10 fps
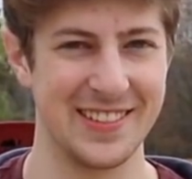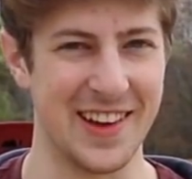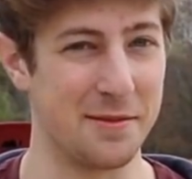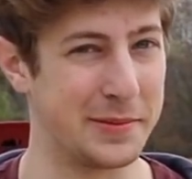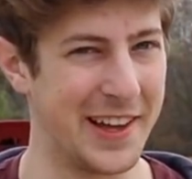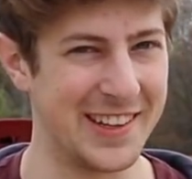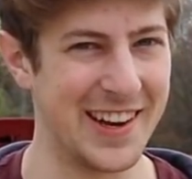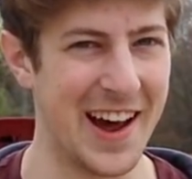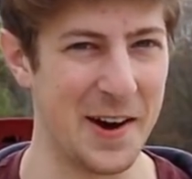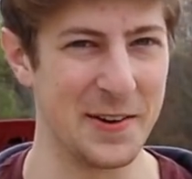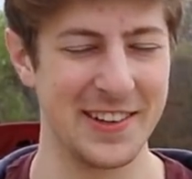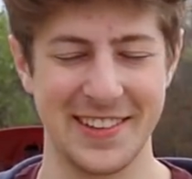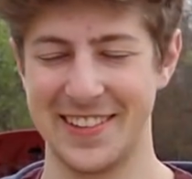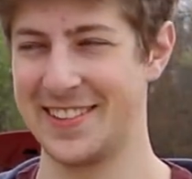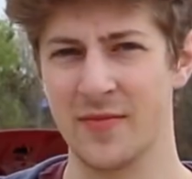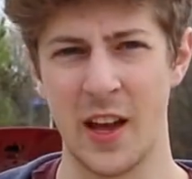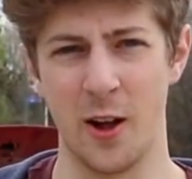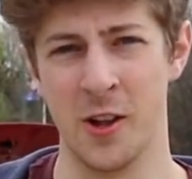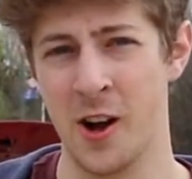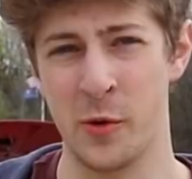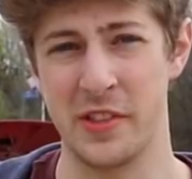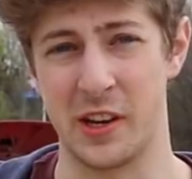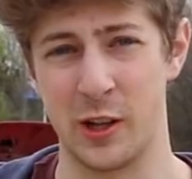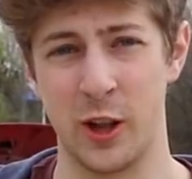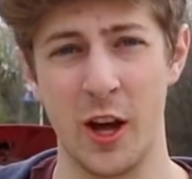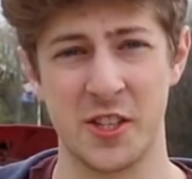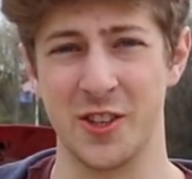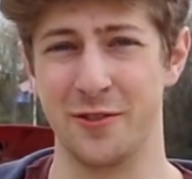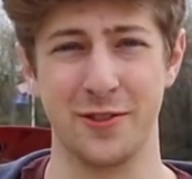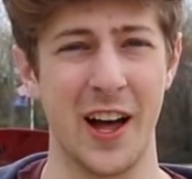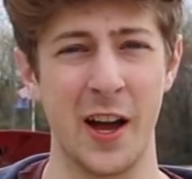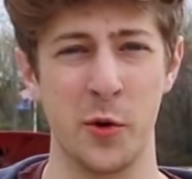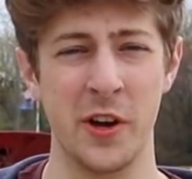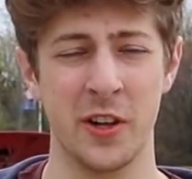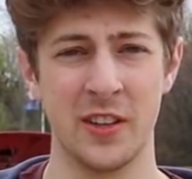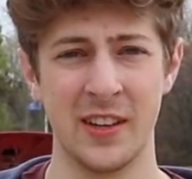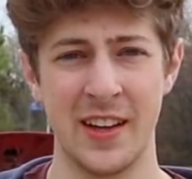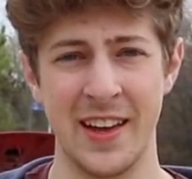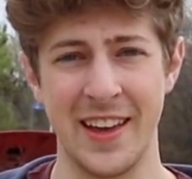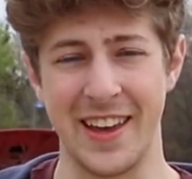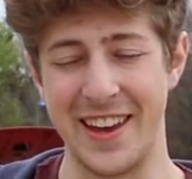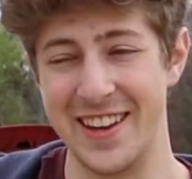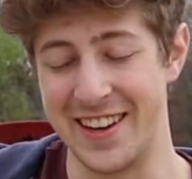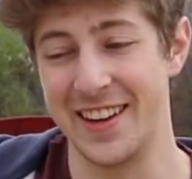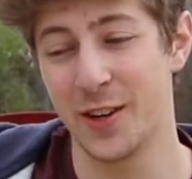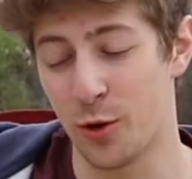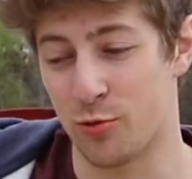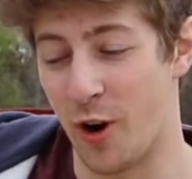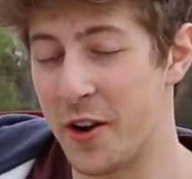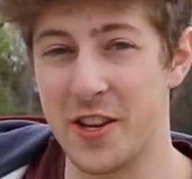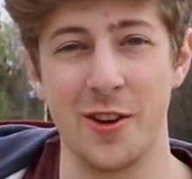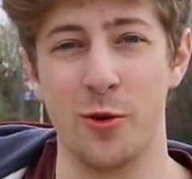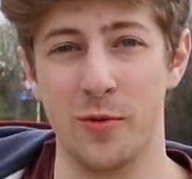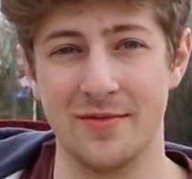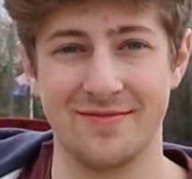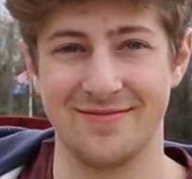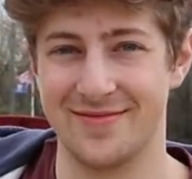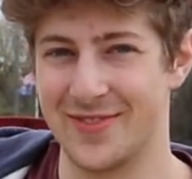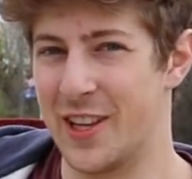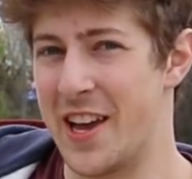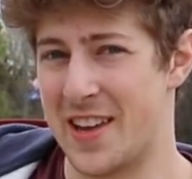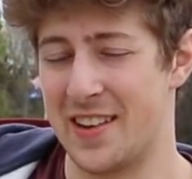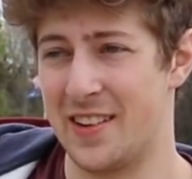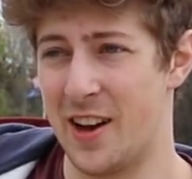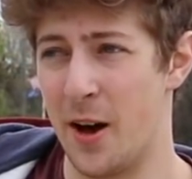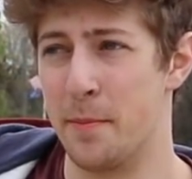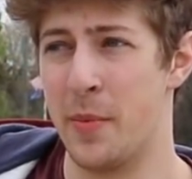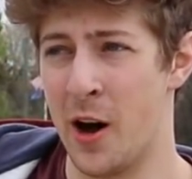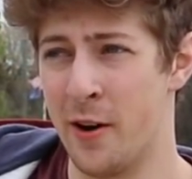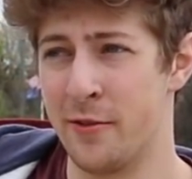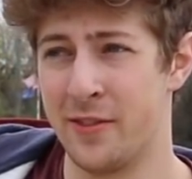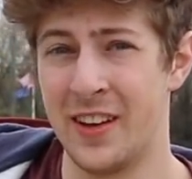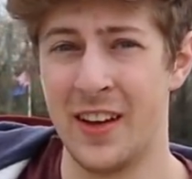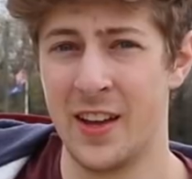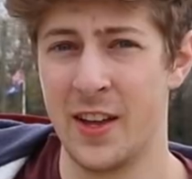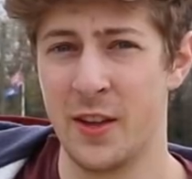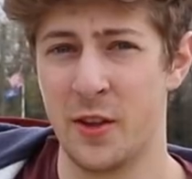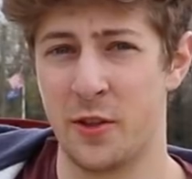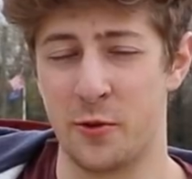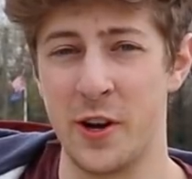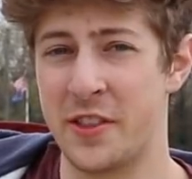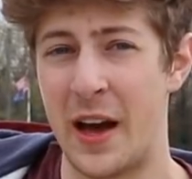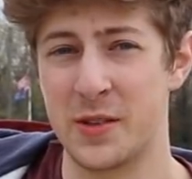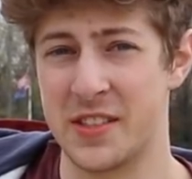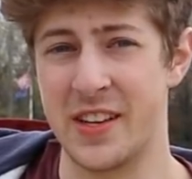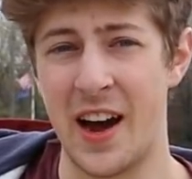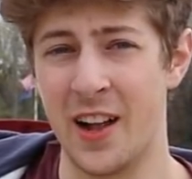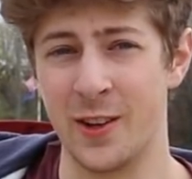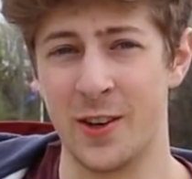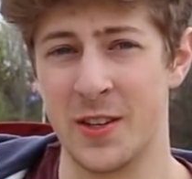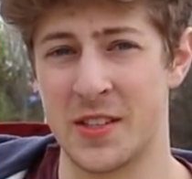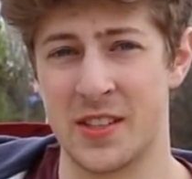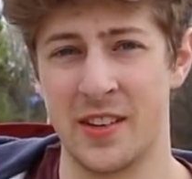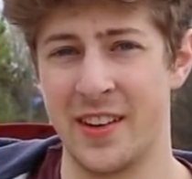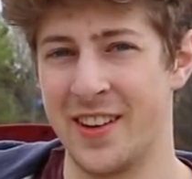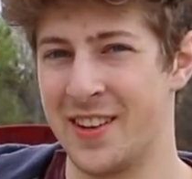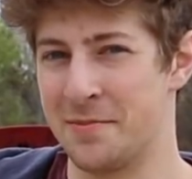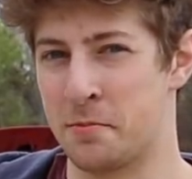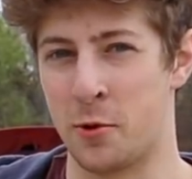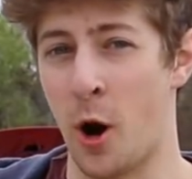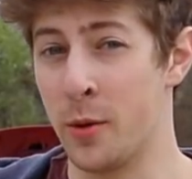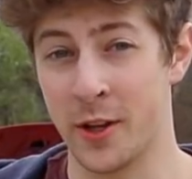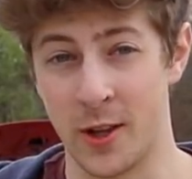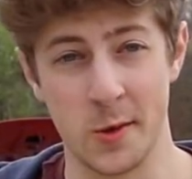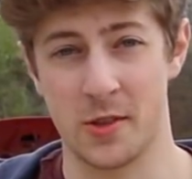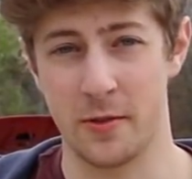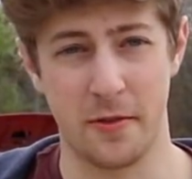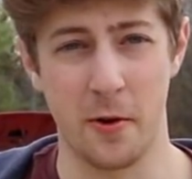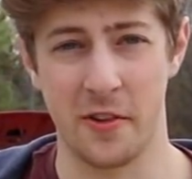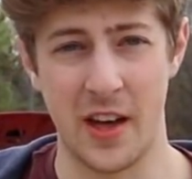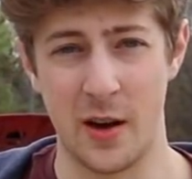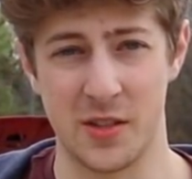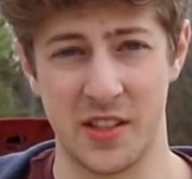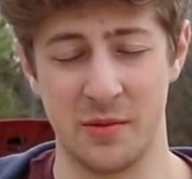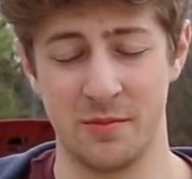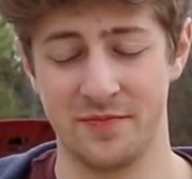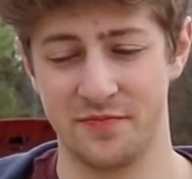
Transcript: I've planned it out, along with the clutch and flywheel. It'll run you like above $3,000, probably closer to $4,000.